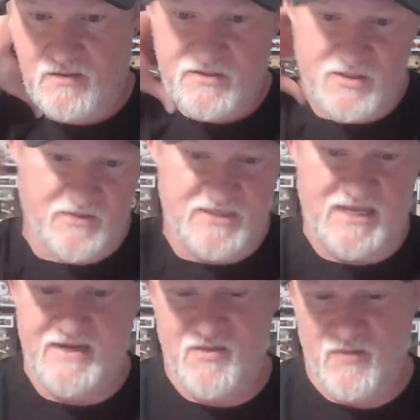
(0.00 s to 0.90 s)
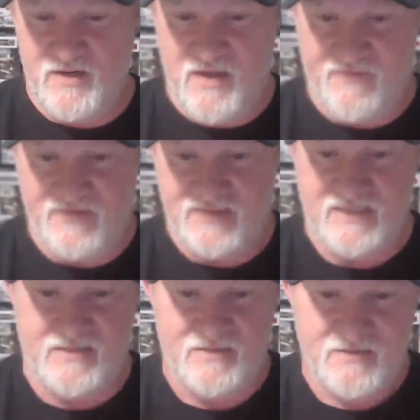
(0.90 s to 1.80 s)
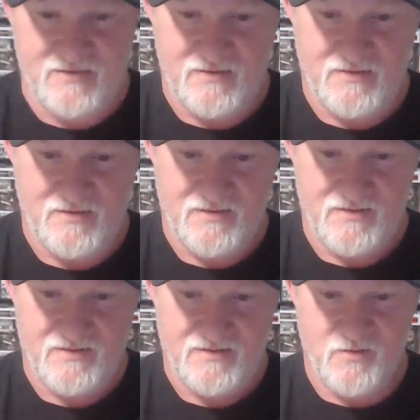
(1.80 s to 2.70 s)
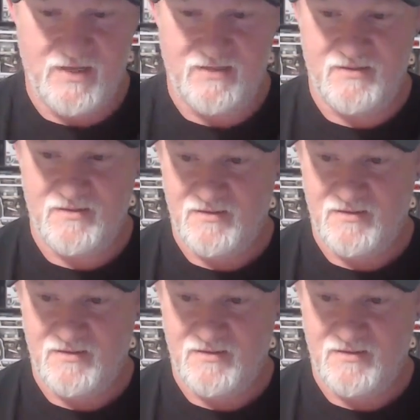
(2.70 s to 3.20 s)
So is that another one you haven't seen, Gwen?